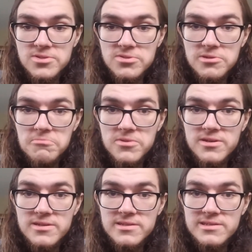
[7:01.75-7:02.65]
to do it,
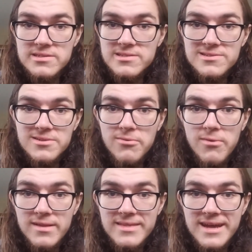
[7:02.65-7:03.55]
but you don't
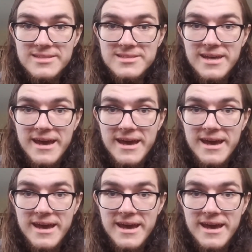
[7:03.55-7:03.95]
want that to